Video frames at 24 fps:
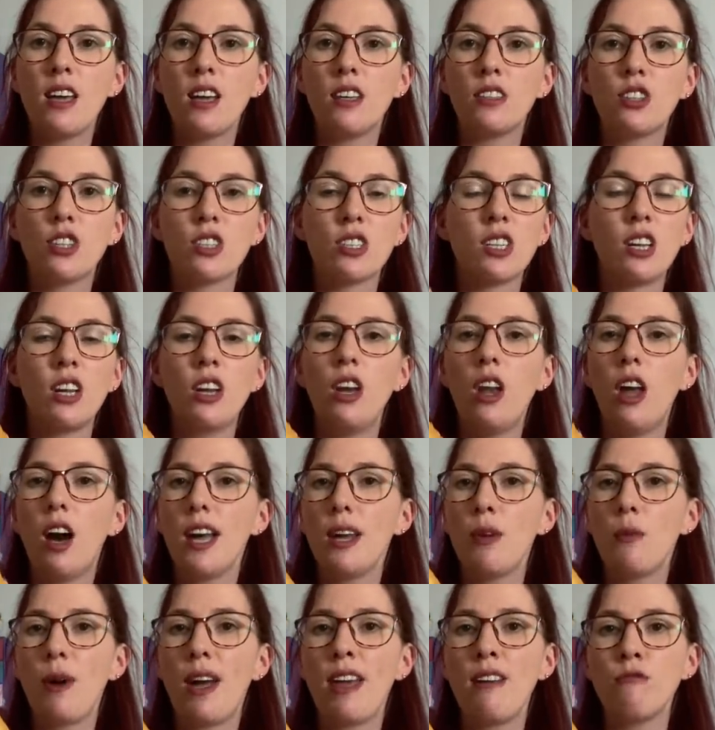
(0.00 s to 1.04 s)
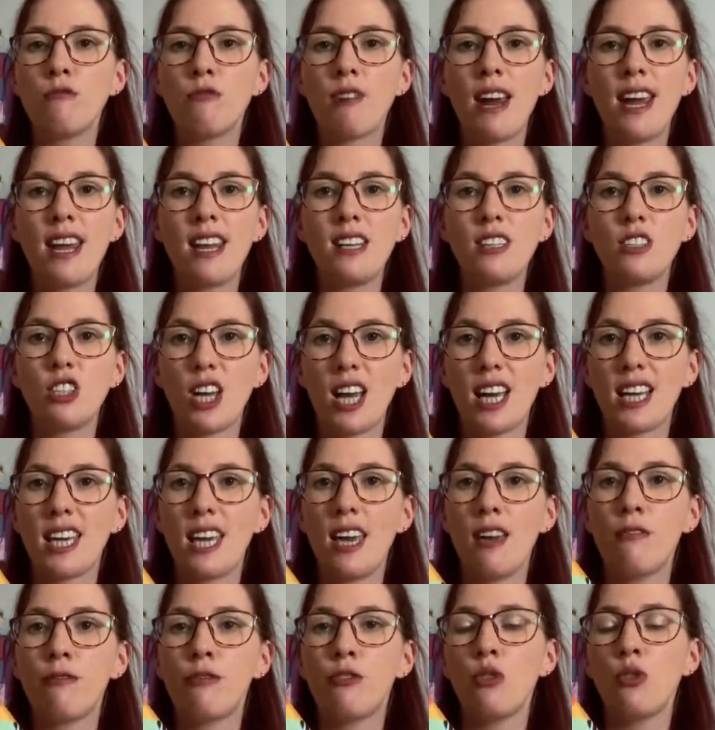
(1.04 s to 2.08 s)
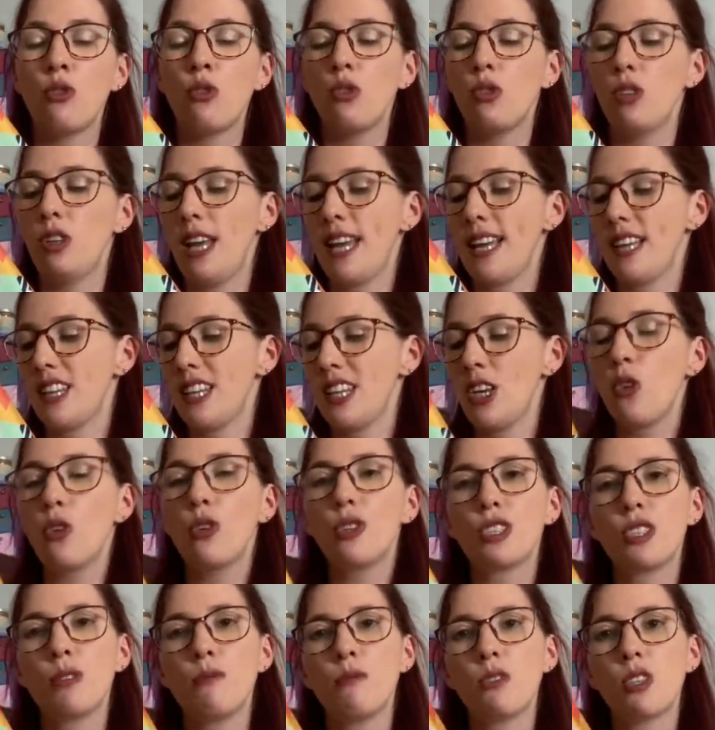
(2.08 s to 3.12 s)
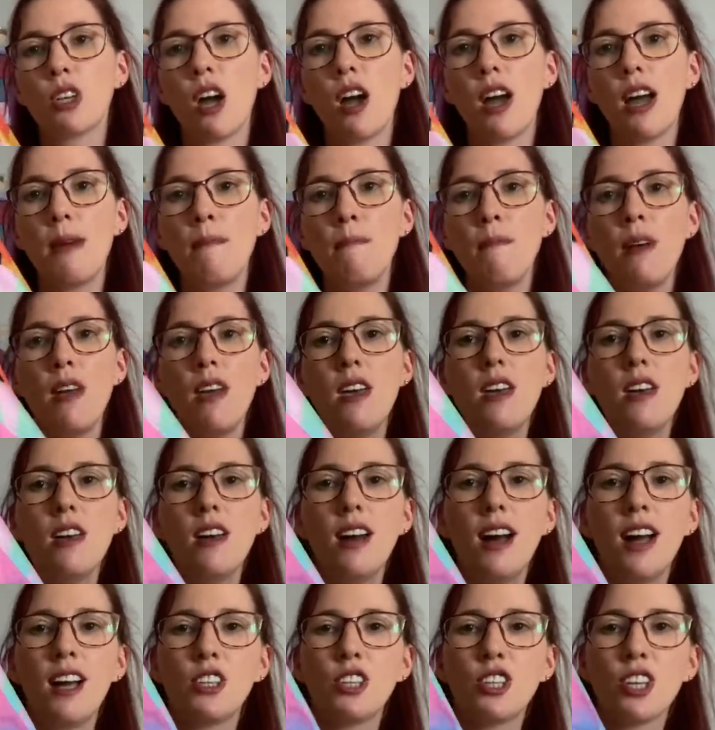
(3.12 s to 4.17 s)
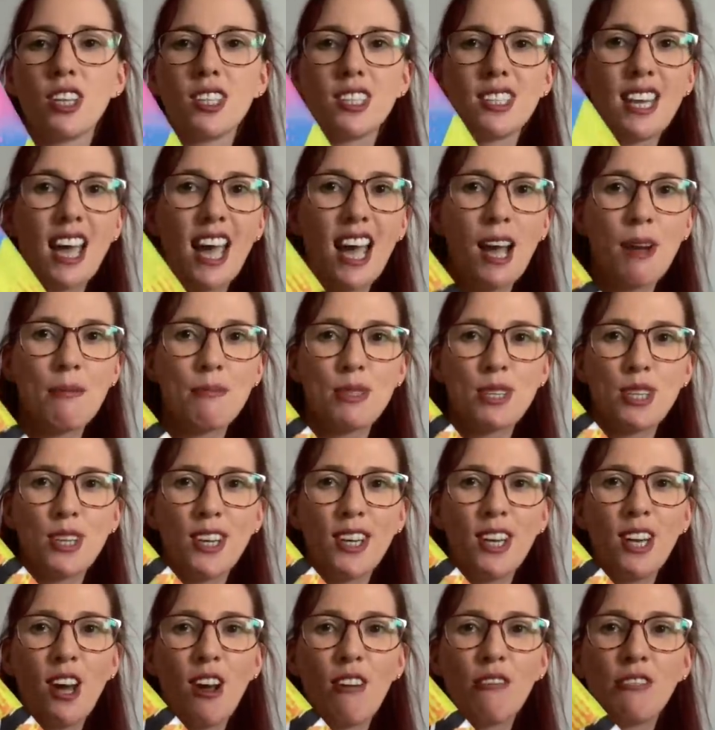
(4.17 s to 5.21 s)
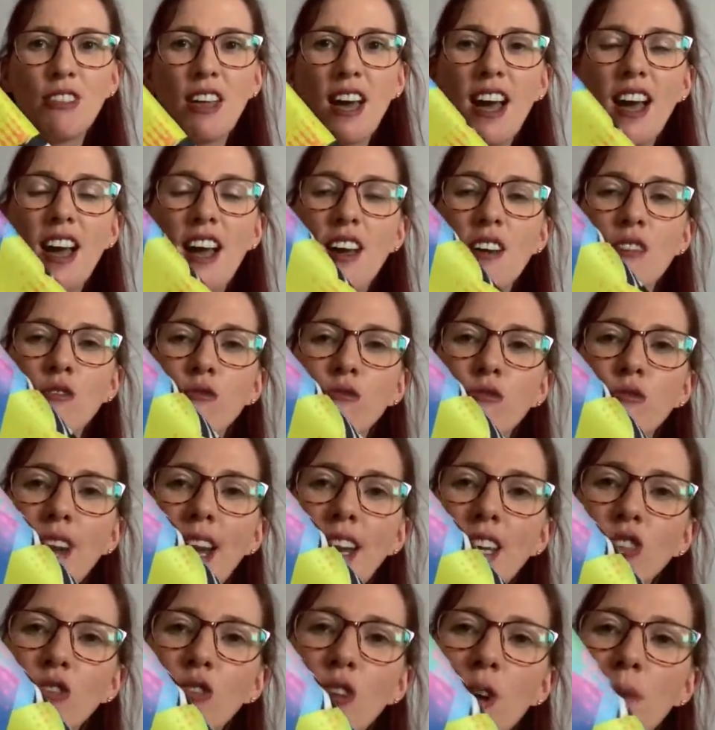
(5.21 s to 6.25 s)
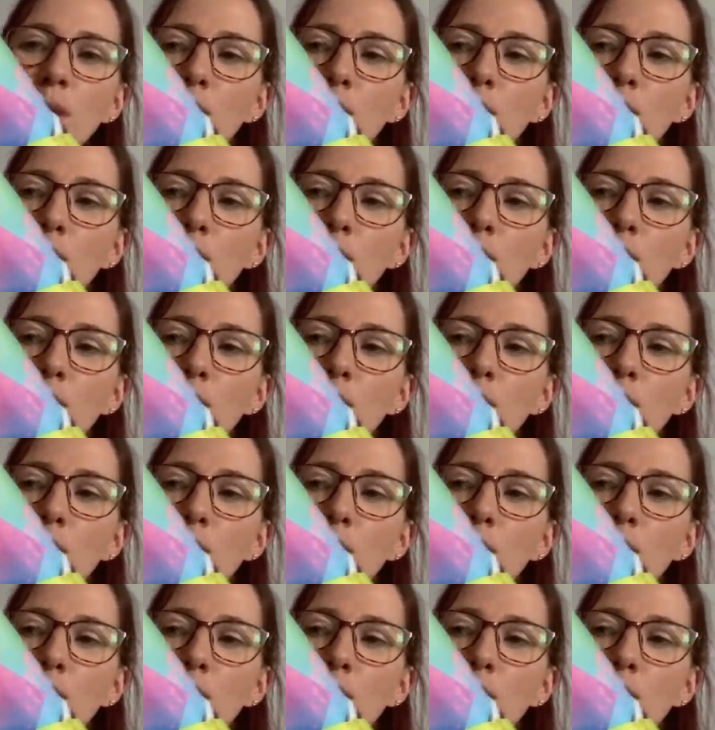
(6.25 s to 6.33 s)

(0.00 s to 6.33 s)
just a lightweight rain jacket for like the autumn time. I just absolutely love that retro